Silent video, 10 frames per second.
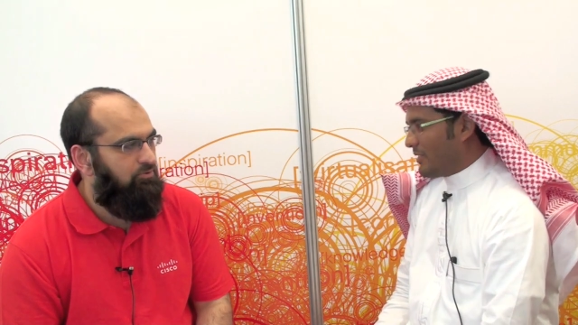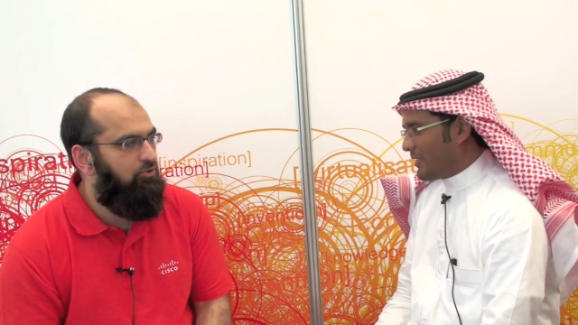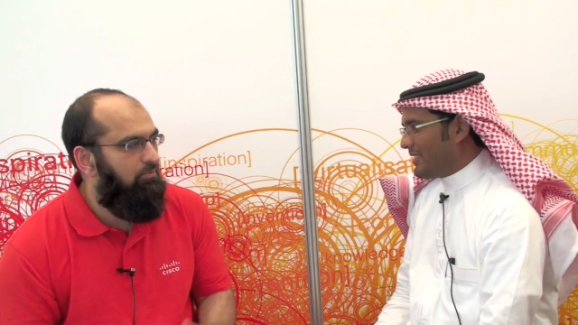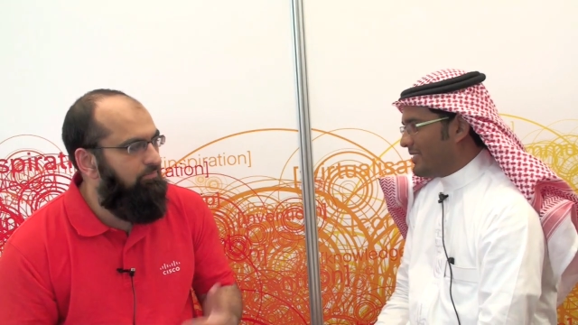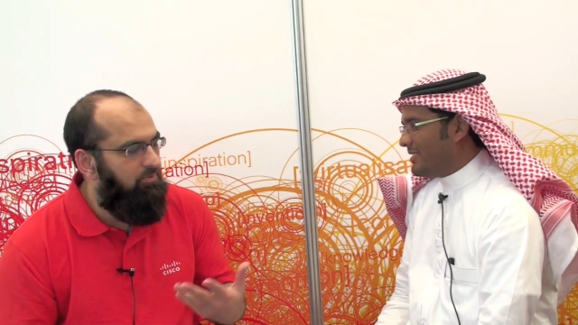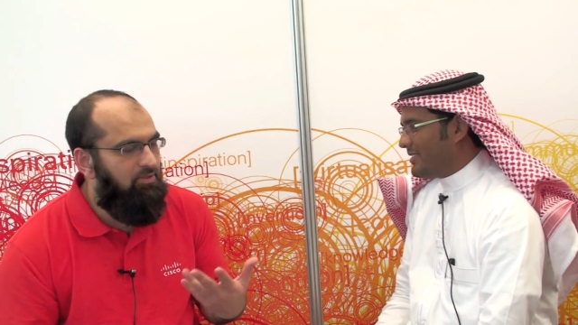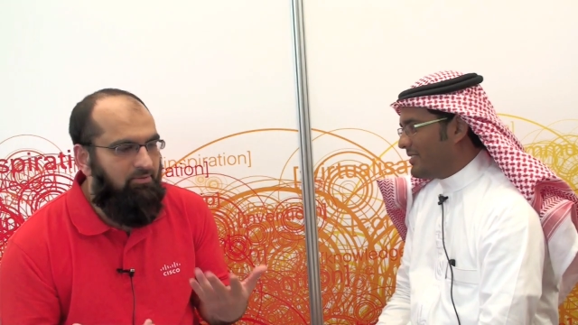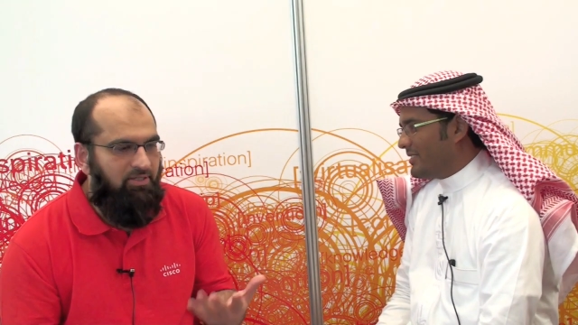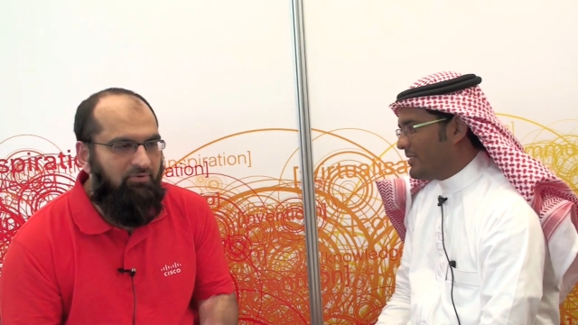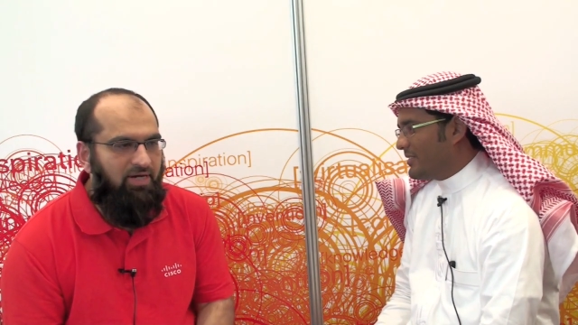Speaker 1: So
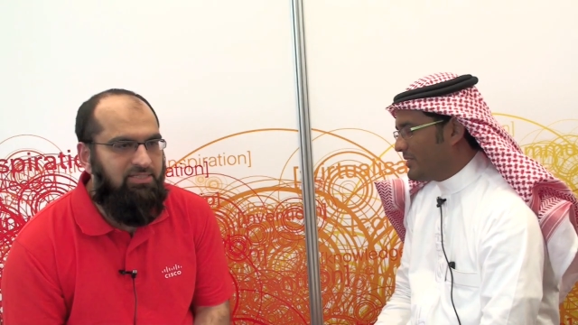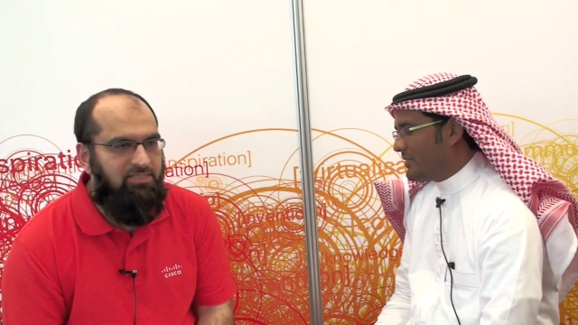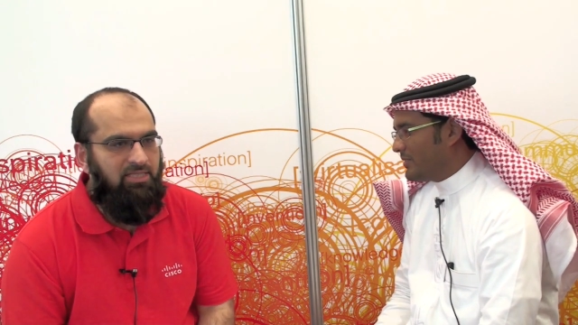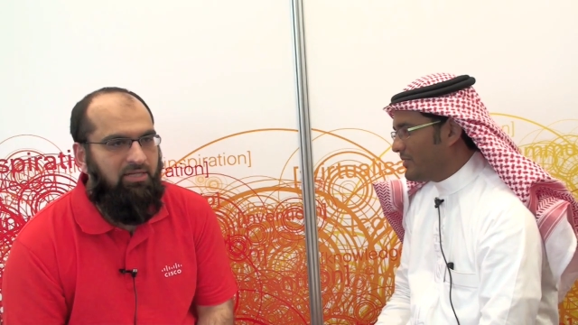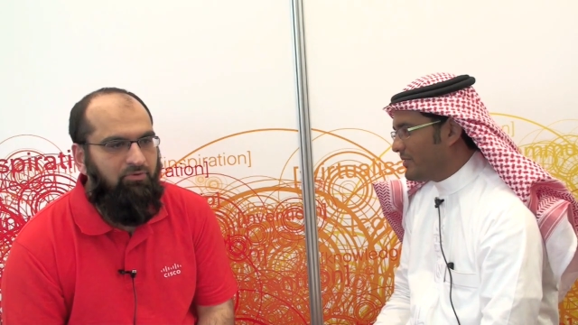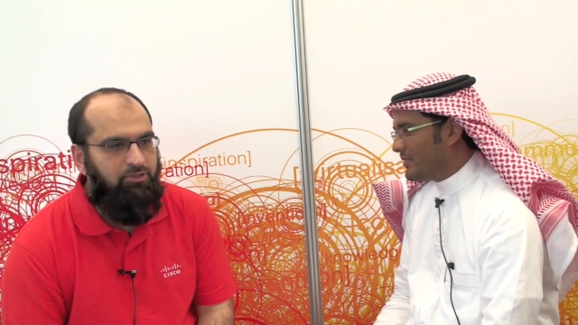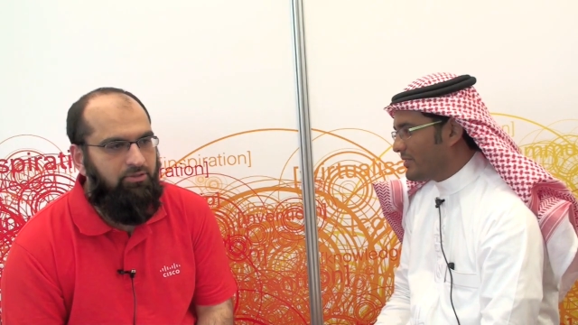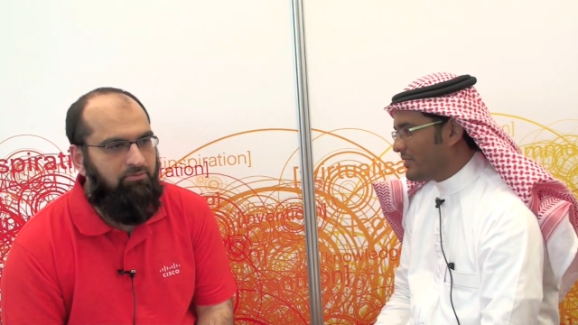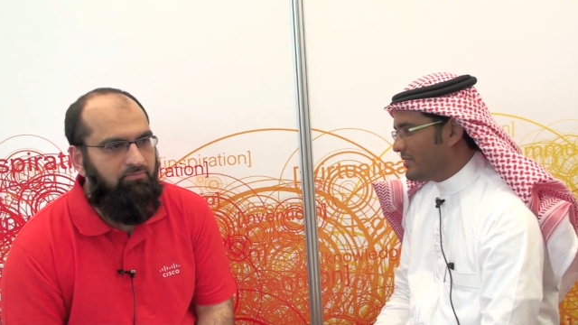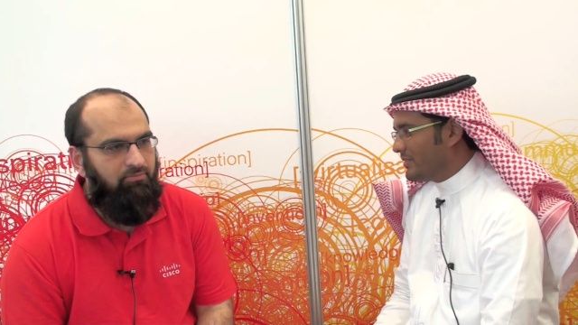the advice is that we
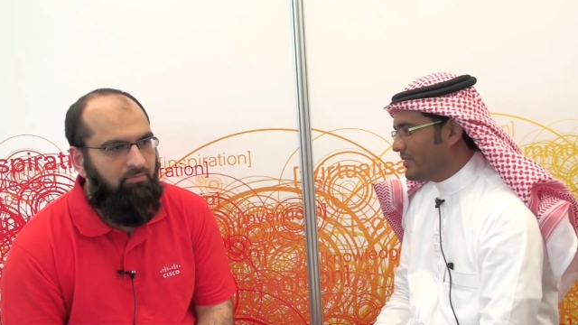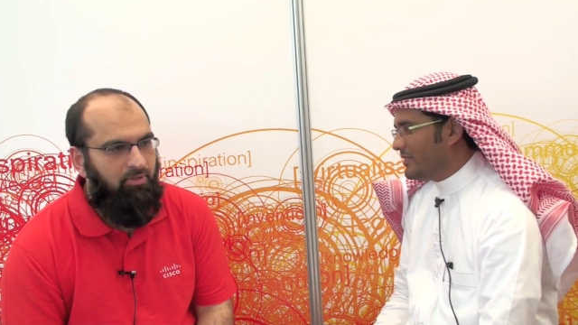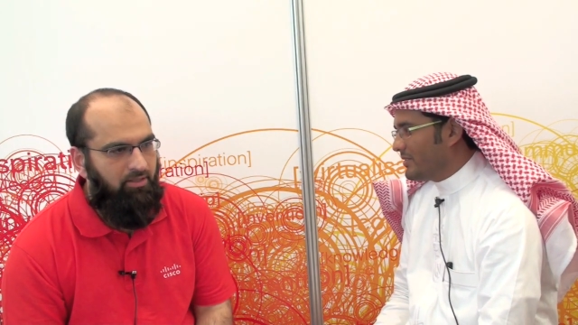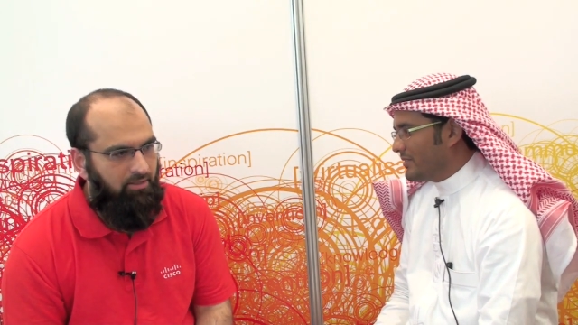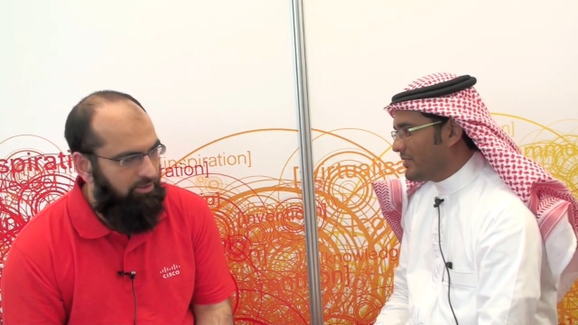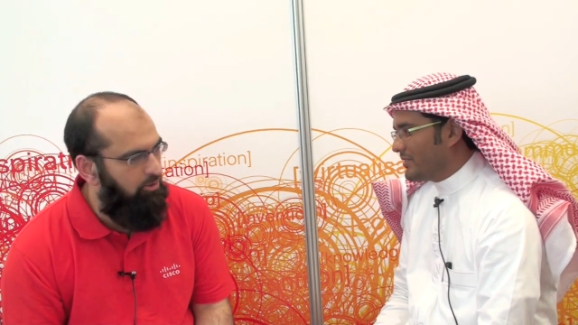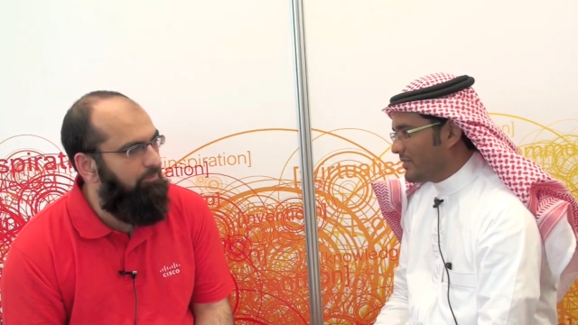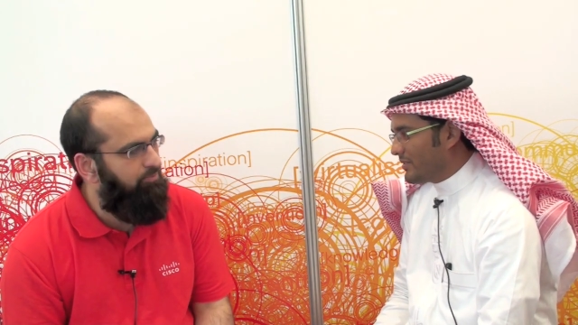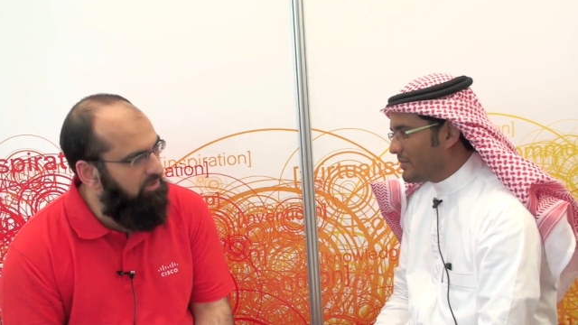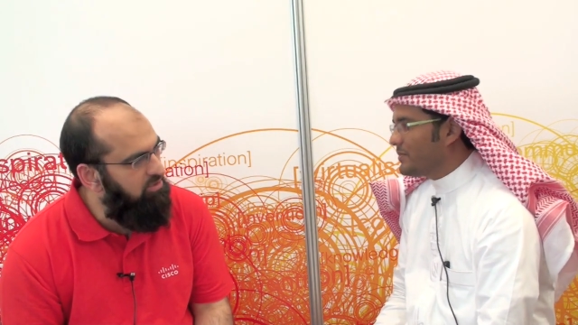should uh,
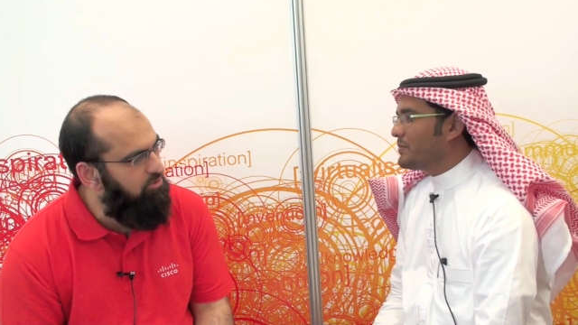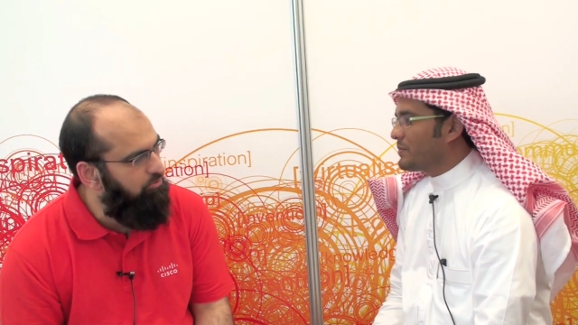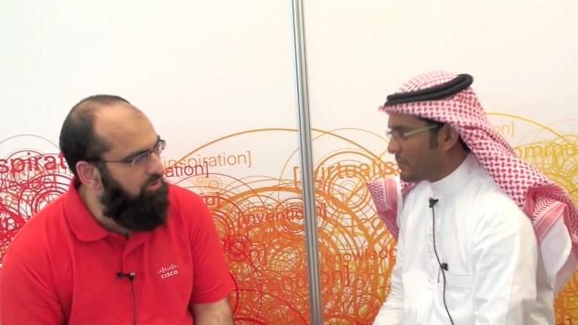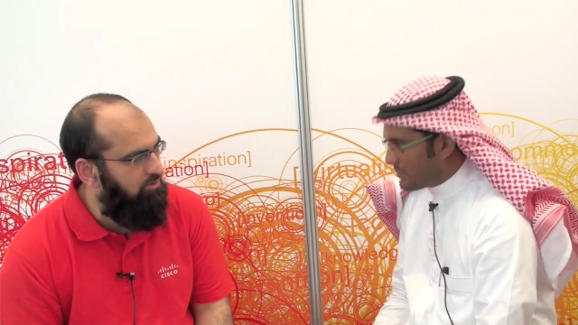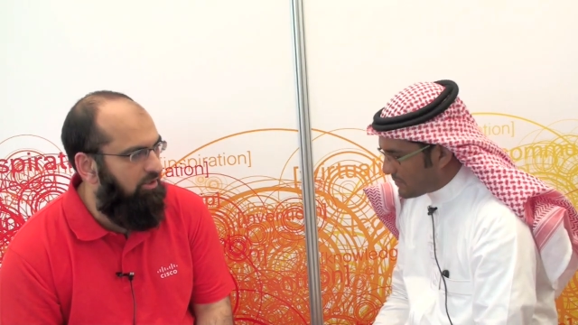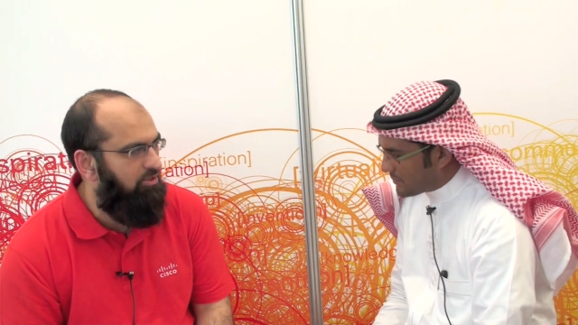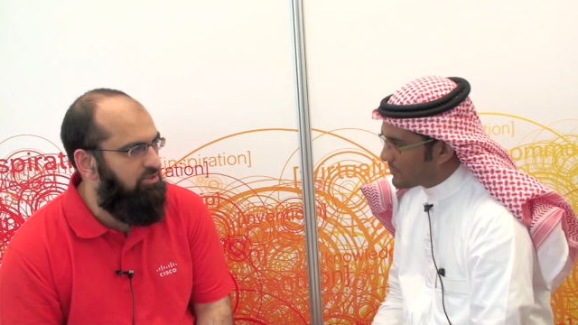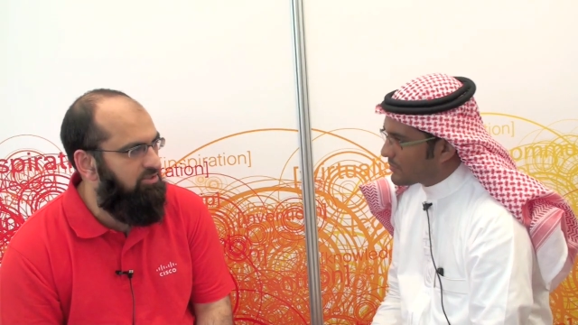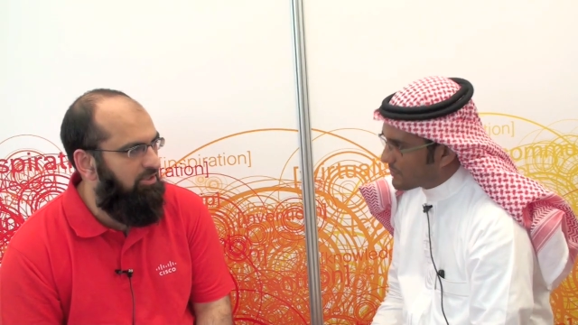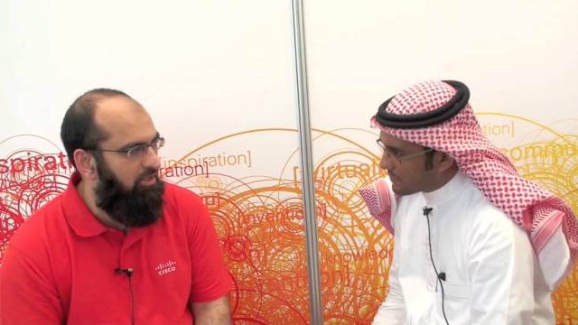adopt these new technologies and